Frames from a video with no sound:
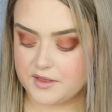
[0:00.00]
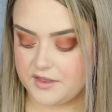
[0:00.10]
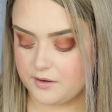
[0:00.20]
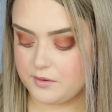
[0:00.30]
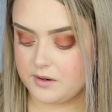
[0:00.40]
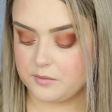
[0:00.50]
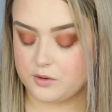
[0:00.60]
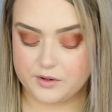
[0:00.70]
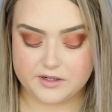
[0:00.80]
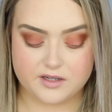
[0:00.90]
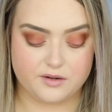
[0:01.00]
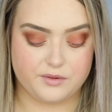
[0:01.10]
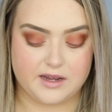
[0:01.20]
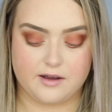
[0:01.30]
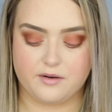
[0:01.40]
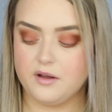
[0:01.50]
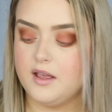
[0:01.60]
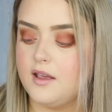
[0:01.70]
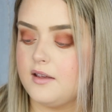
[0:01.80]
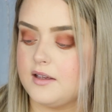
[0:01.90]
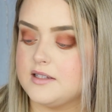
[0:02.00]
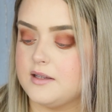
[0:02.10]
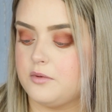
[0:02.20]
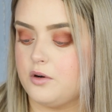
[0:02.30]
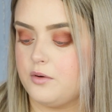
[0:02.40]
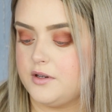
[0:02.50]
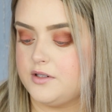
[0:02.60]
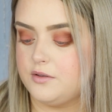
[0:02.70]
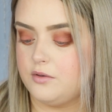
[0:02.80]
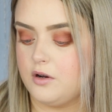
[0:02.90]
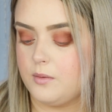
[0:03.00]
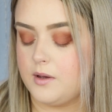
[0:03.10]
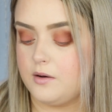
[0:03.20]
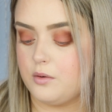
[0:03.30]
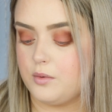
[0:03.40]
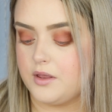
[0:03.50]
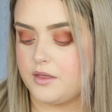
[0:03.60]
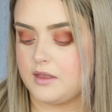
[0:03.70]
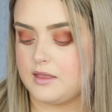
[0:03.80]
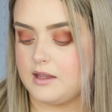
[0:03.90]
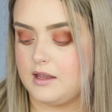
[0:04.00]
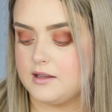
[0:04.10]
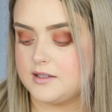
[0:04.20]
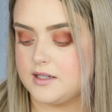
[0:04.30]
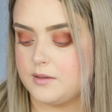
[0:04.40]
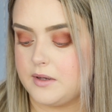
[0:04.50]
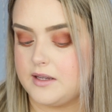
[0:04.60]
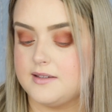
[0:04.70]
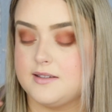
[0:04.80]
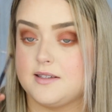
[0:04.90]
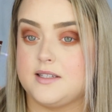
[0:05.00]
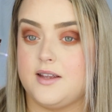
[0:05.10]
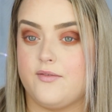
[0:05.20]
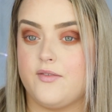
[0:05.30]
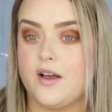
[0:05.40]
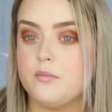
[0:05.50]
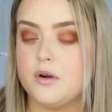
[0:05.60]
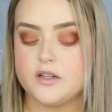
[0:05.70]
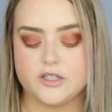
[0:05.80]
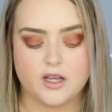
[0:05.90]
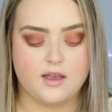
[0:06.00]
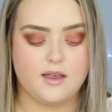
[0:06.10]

I think what I'm going to do now is I'm going to go in with the Sigma E65 brush,